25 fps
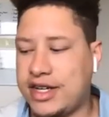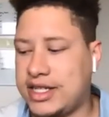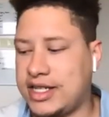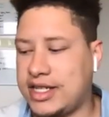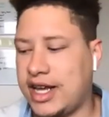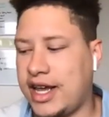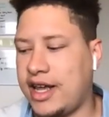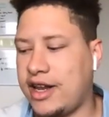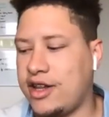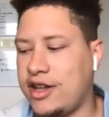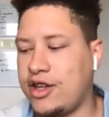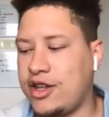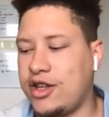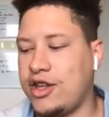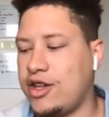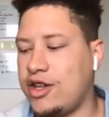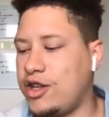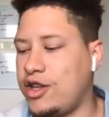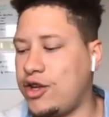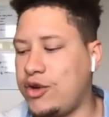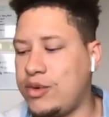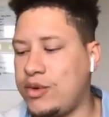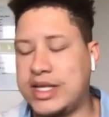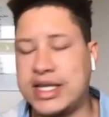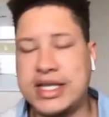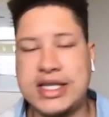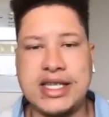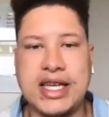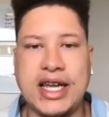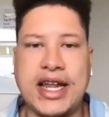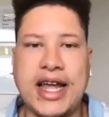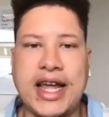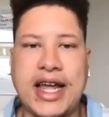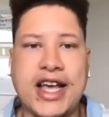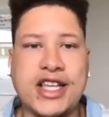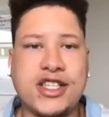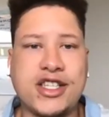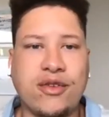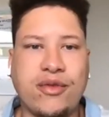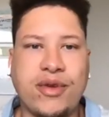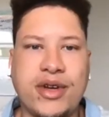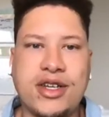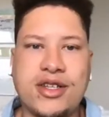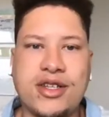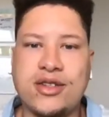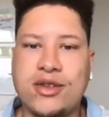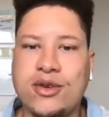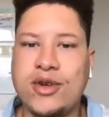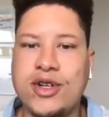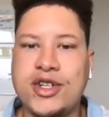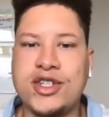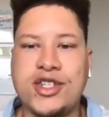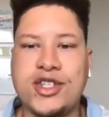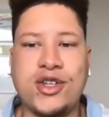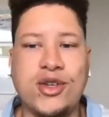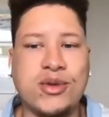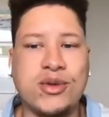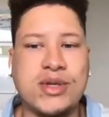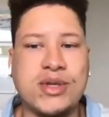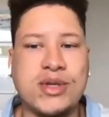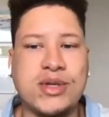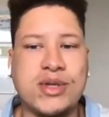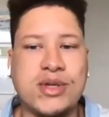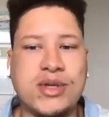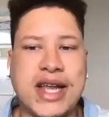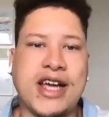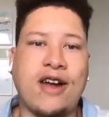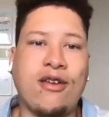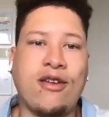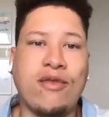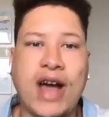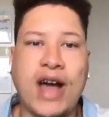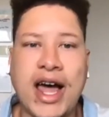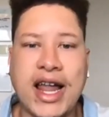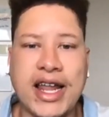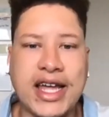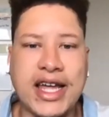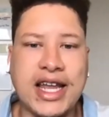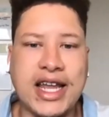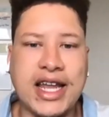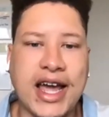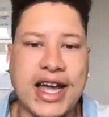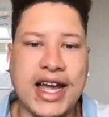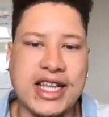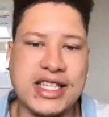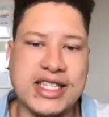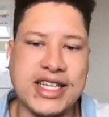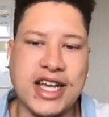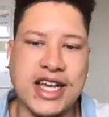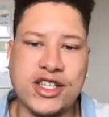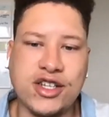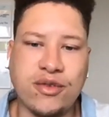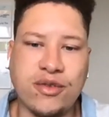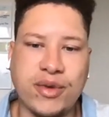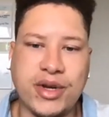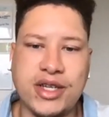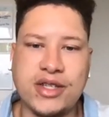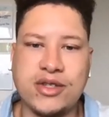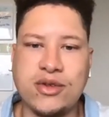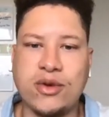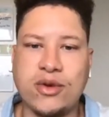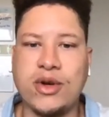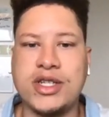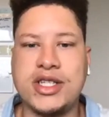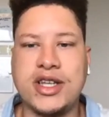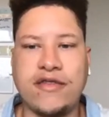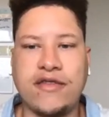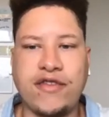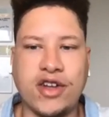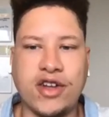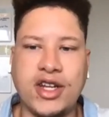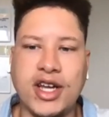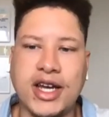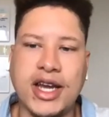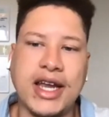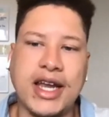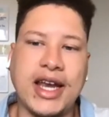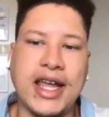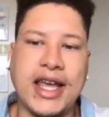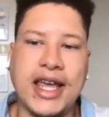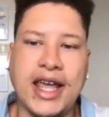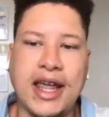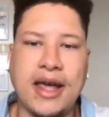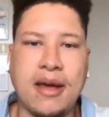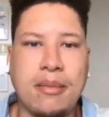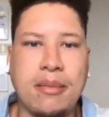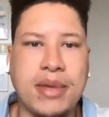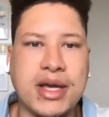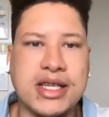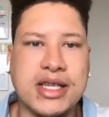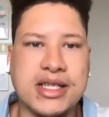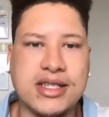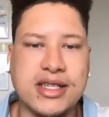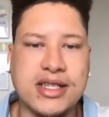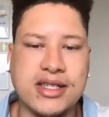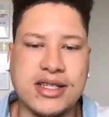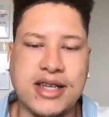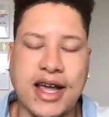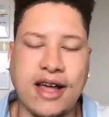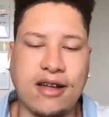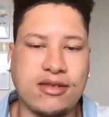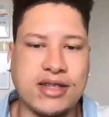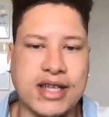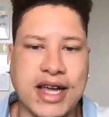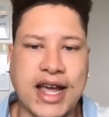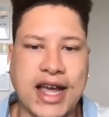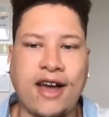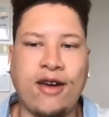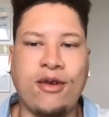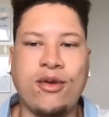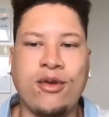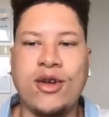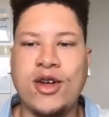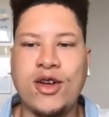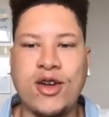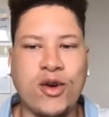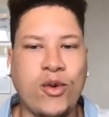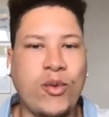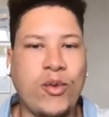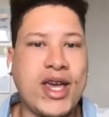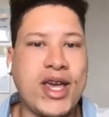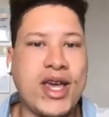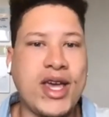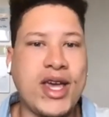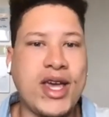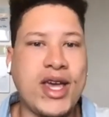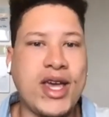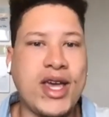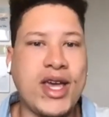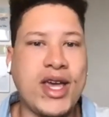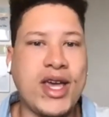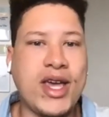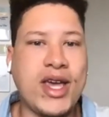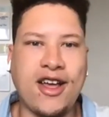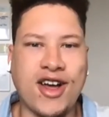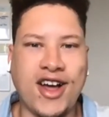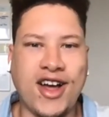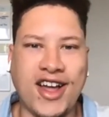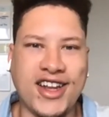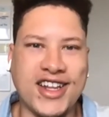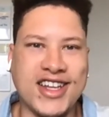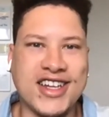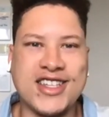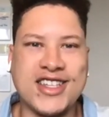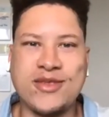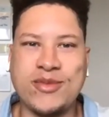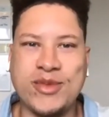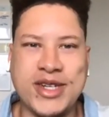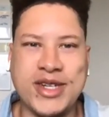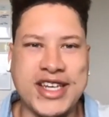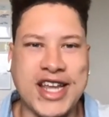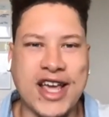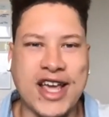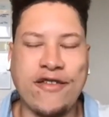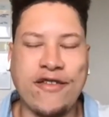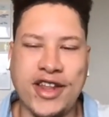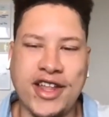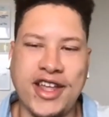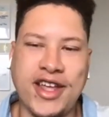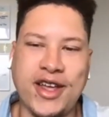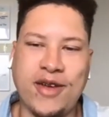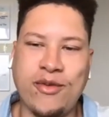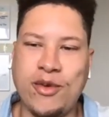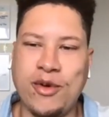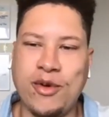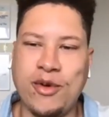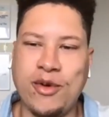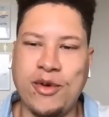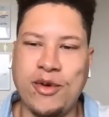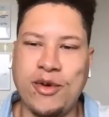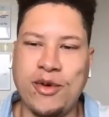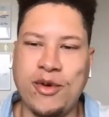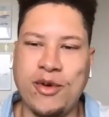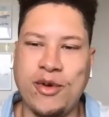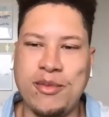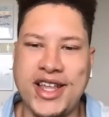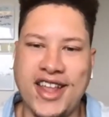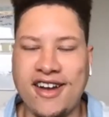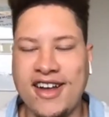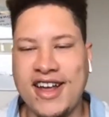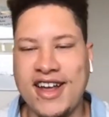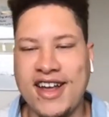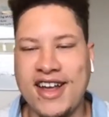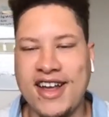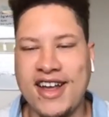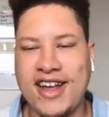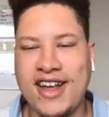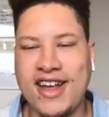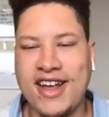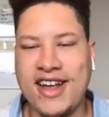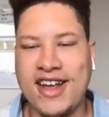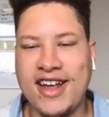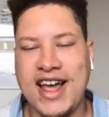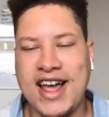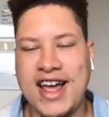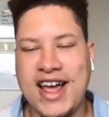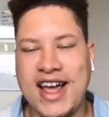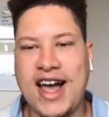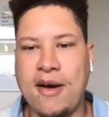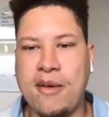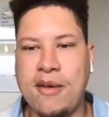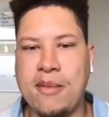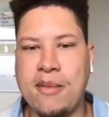As Valerie said, use the city as a resource, use Downtown Raleigh Alliance as a resource. If you're looking to get in business downtown, we can help. Call us. We definitely will be there.